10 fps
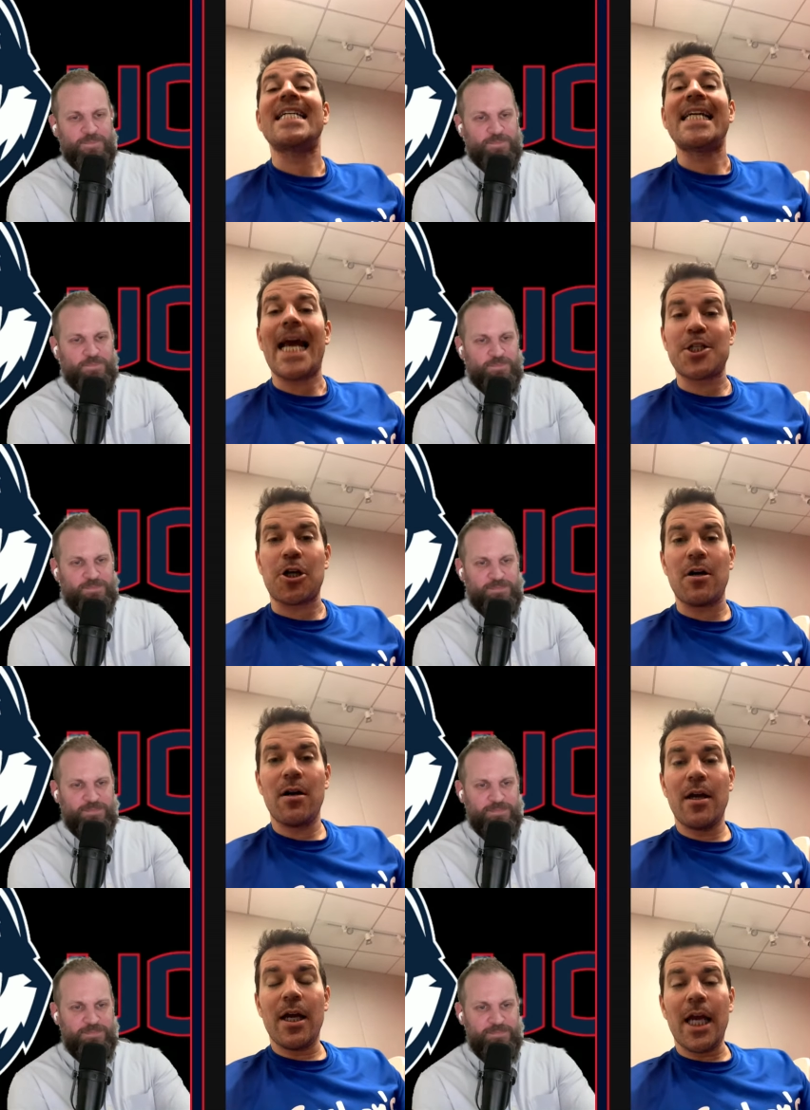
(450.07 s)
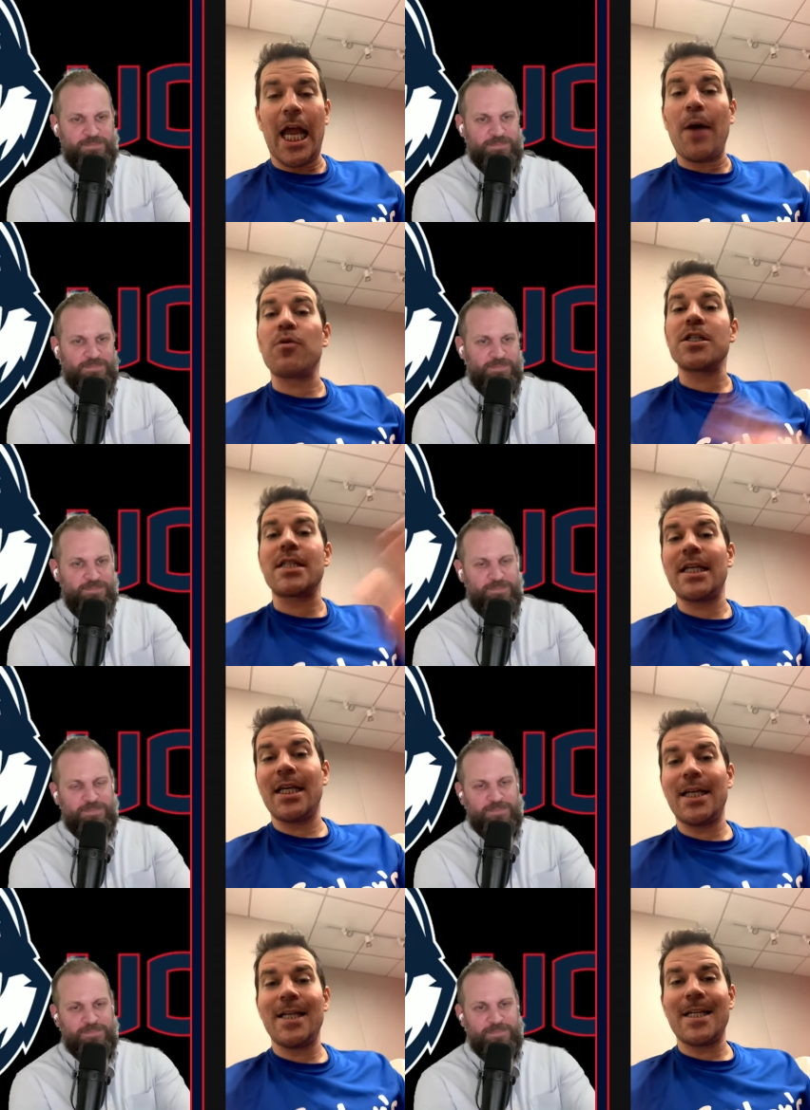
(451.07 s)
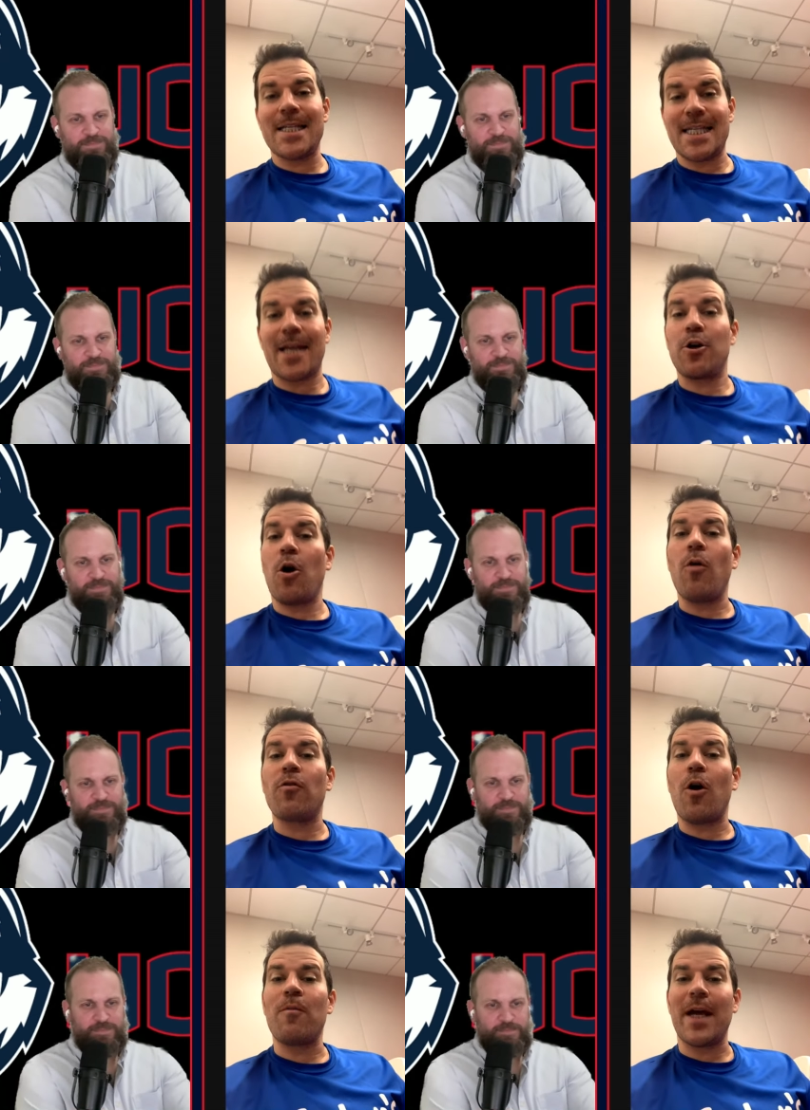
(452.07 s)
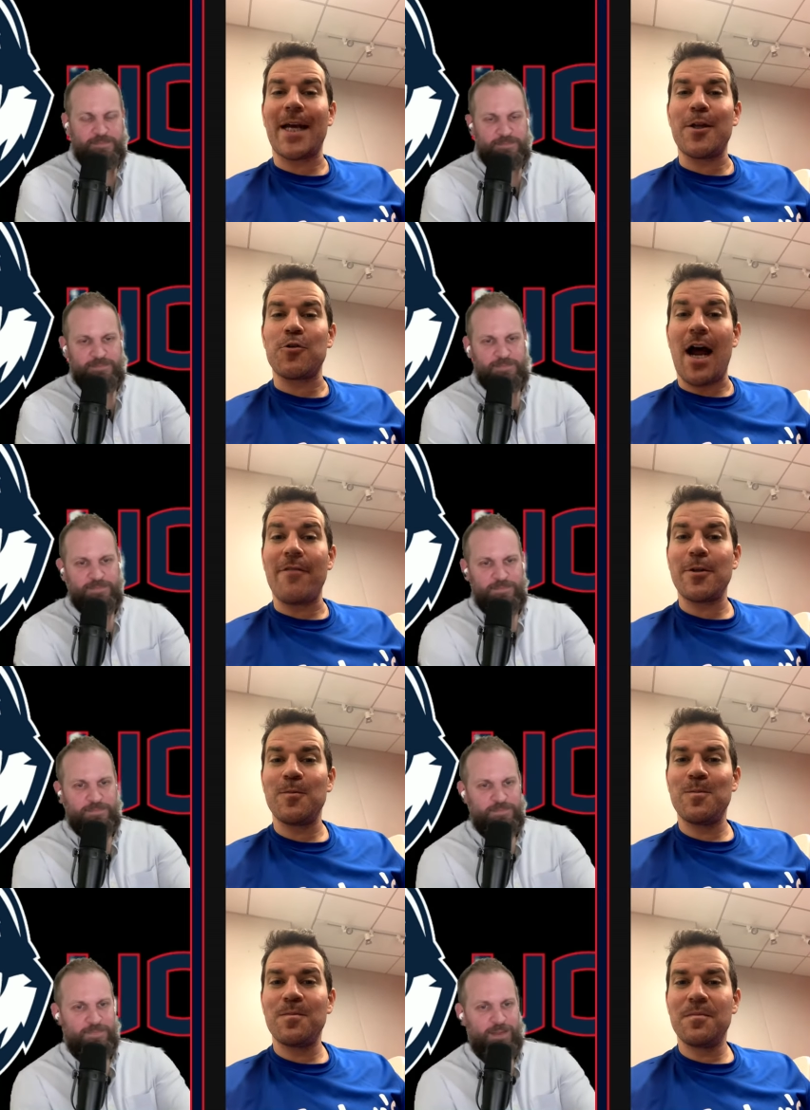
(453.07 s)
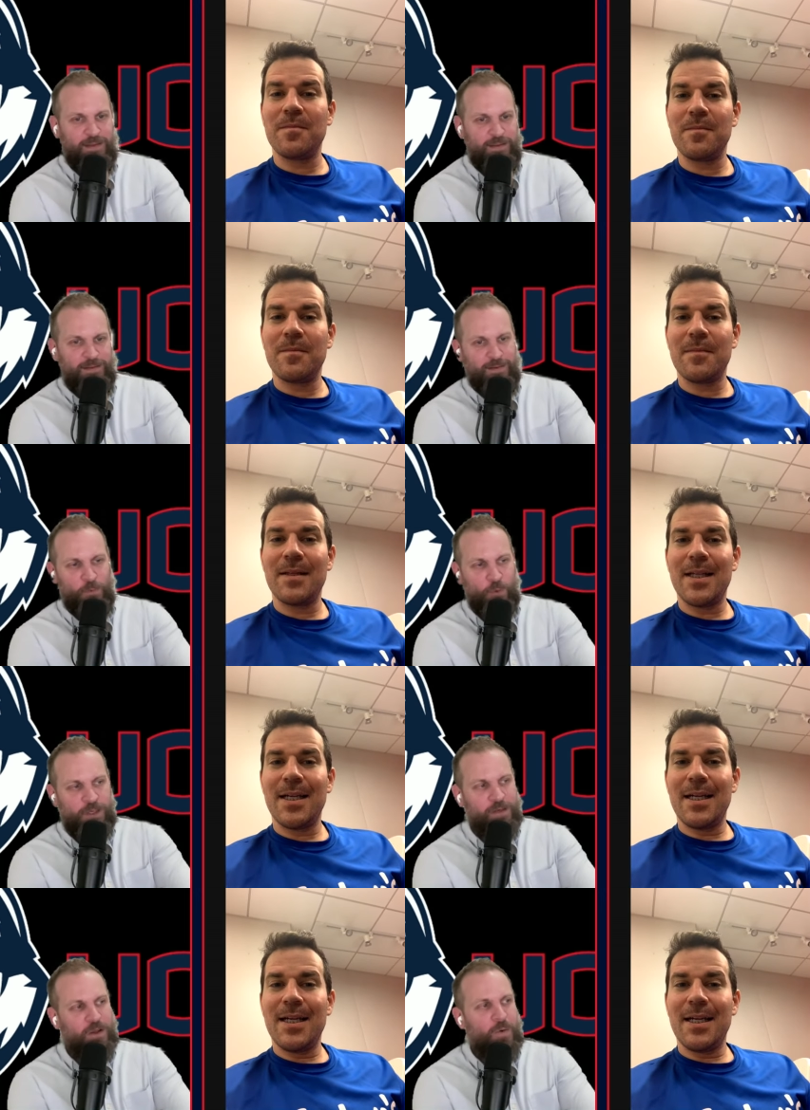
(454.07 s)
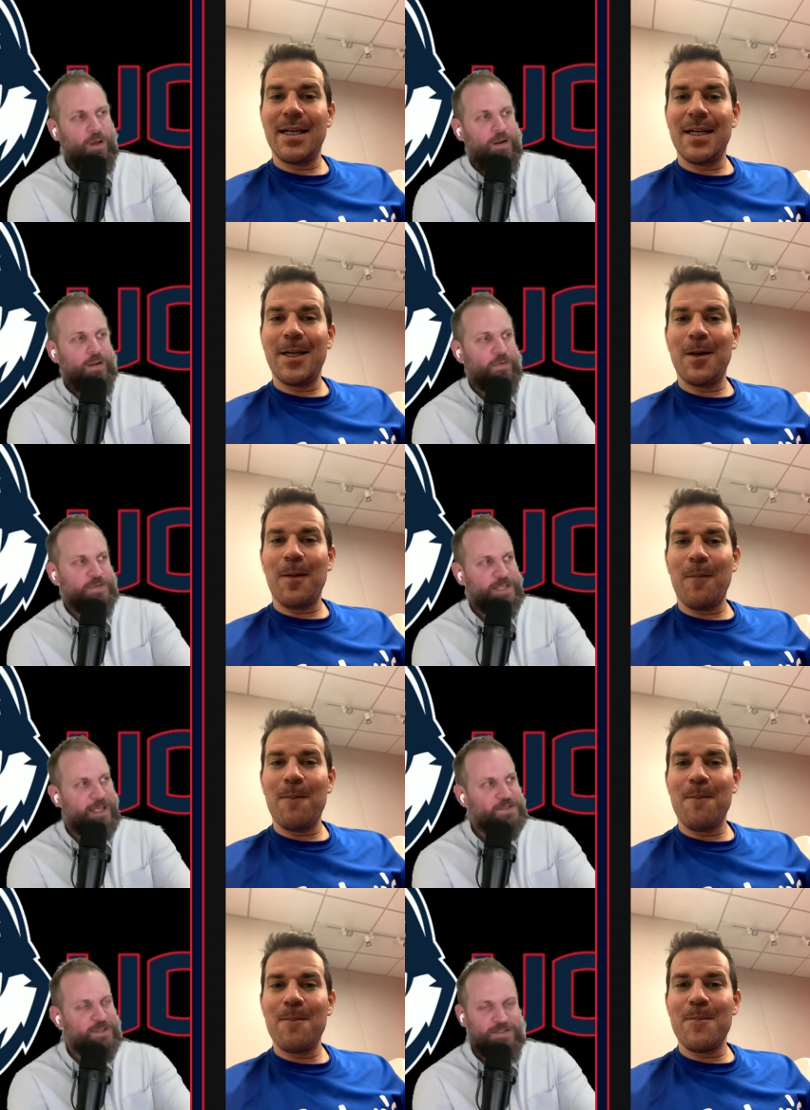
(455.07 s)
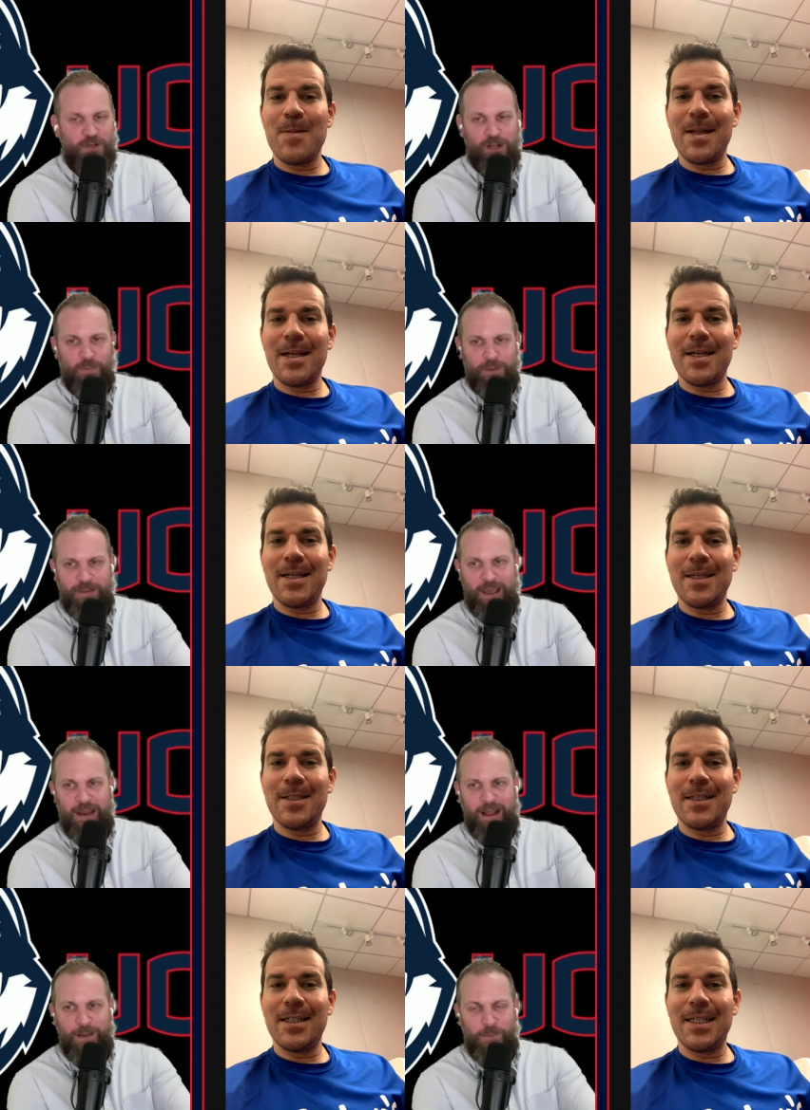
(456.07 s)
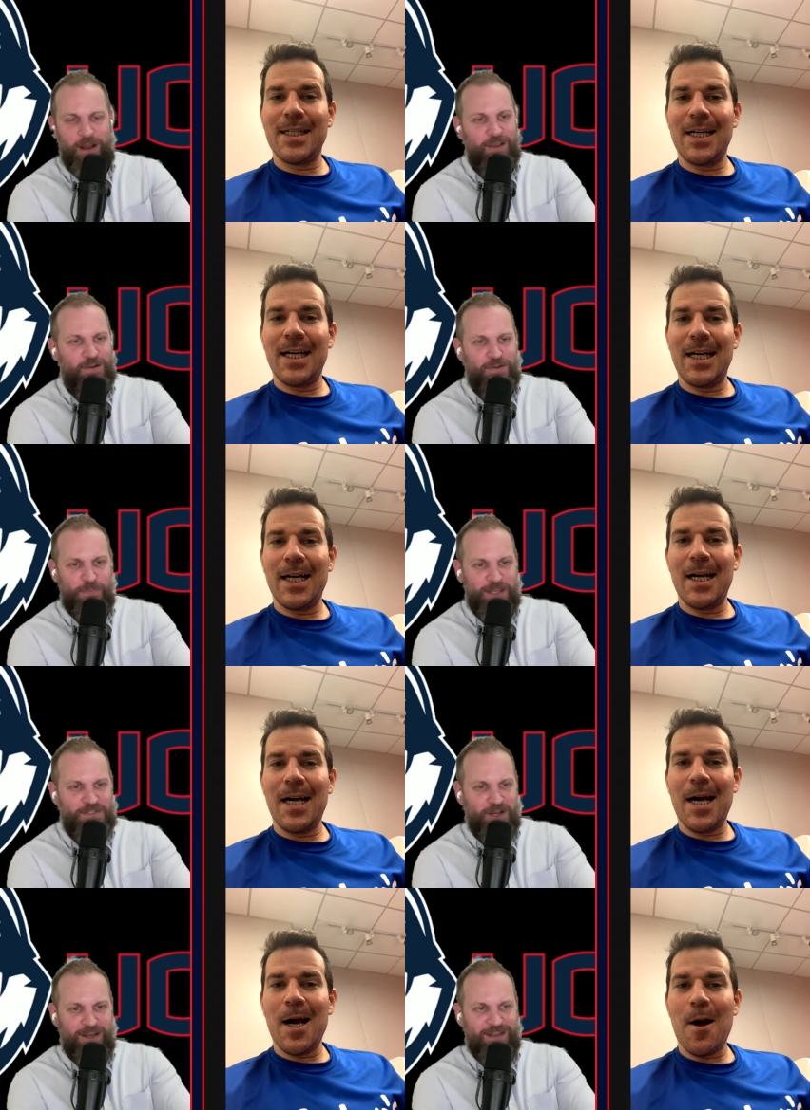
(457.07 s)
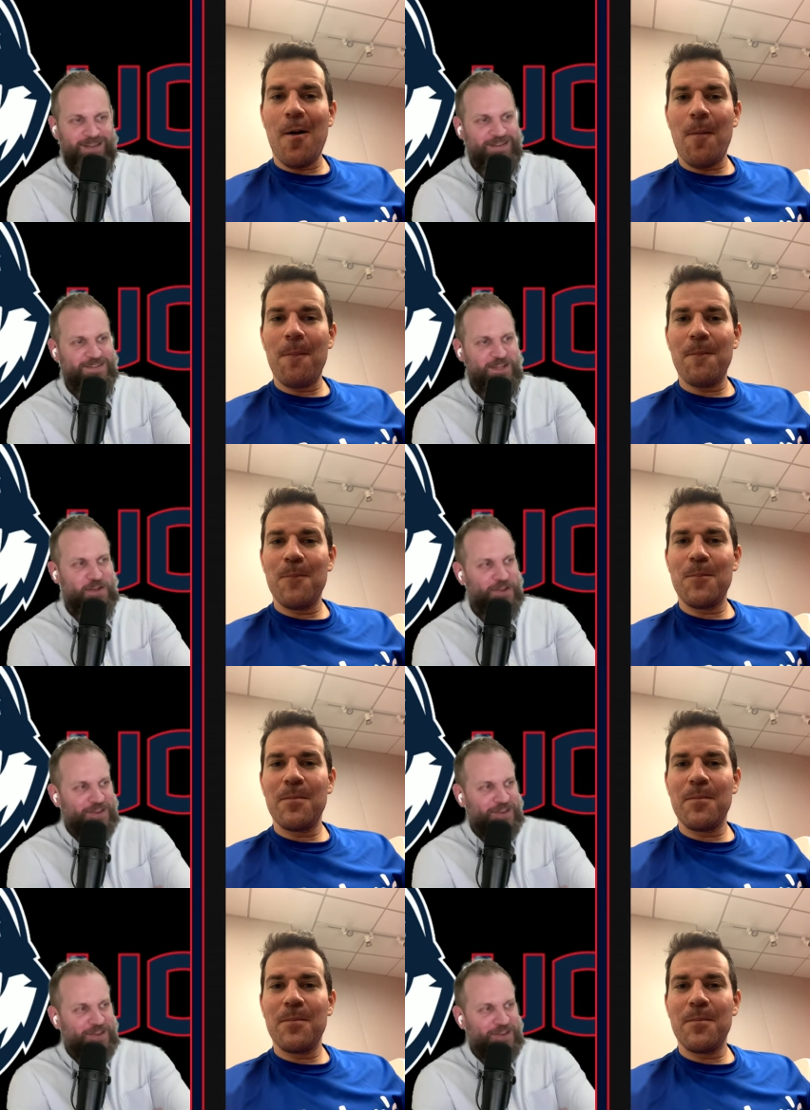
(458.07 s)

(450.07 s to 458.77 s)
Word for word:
Speaker 1: a teenager, and was the second overall pick in the draft.
Speaker 2: We could go on another tangent and talk about that. I'm not going to debate you on it because I know